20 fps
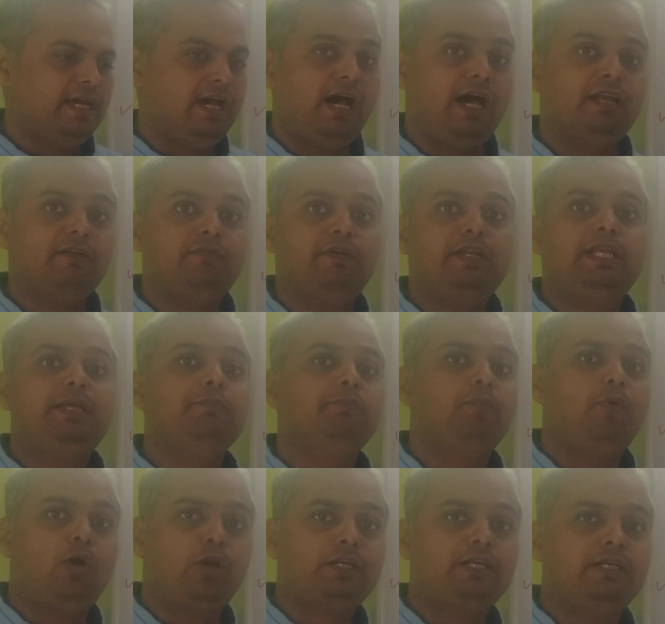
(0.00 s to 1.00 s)
are very
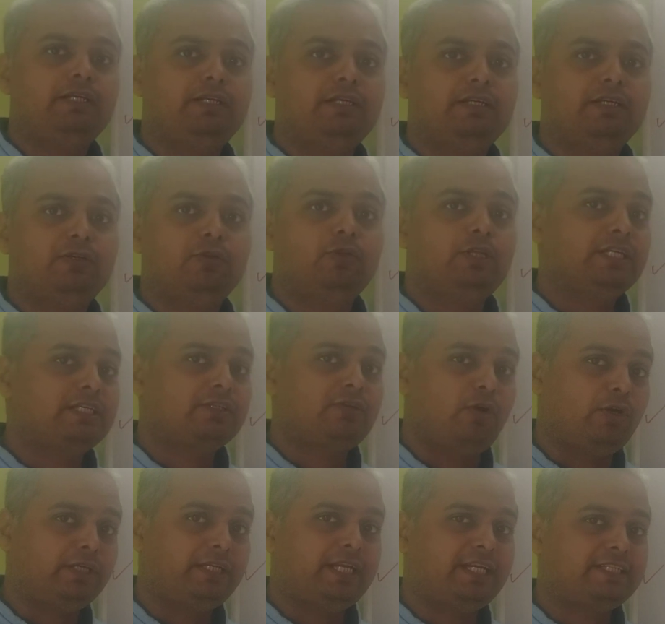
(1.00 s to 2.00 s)
important to this
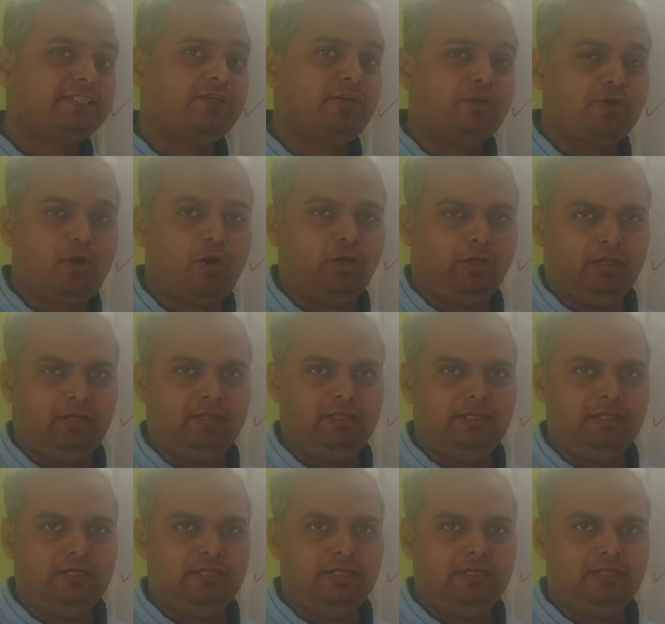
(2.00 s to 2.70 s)
context or not.